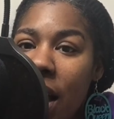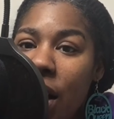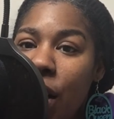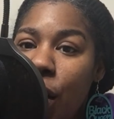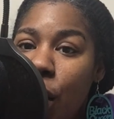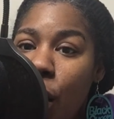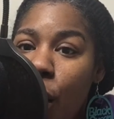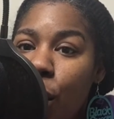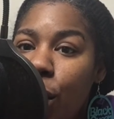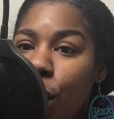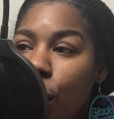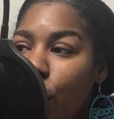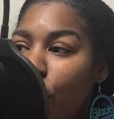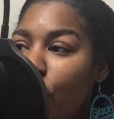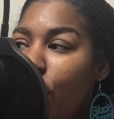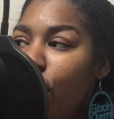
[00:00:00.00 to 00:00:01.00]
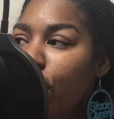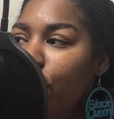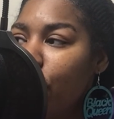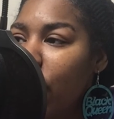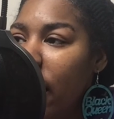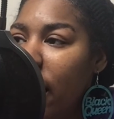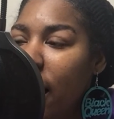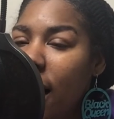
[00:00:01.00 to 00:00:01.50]
your
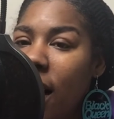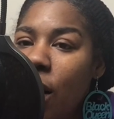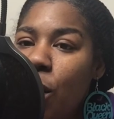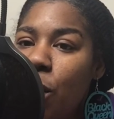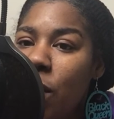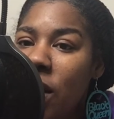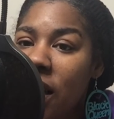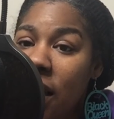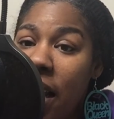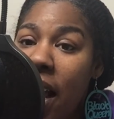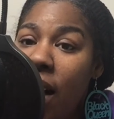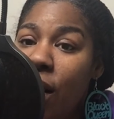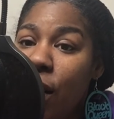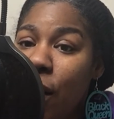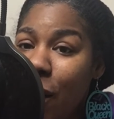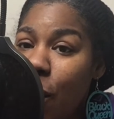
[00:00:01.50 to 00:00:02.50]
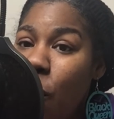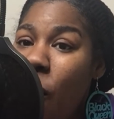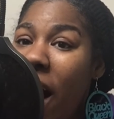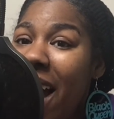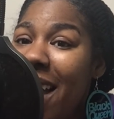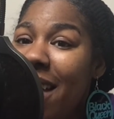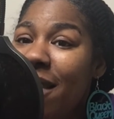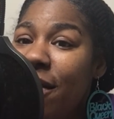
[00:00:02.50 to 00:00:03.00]
girlfriend who is now your
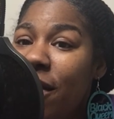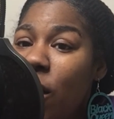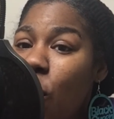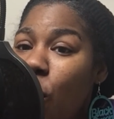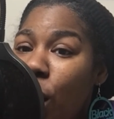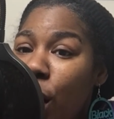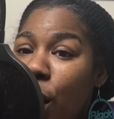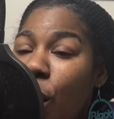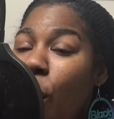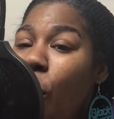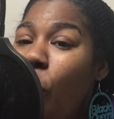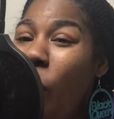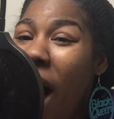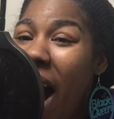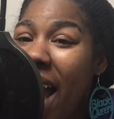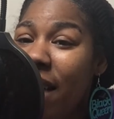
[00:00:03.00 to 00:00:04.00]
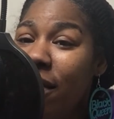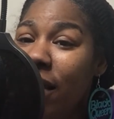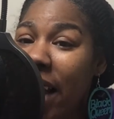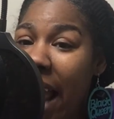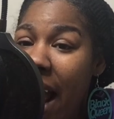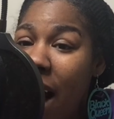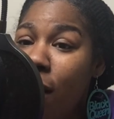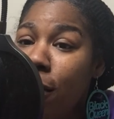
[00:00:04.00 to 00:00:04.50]
wife, or your wife
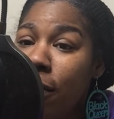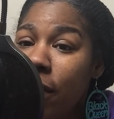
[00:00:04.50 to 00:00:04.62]
now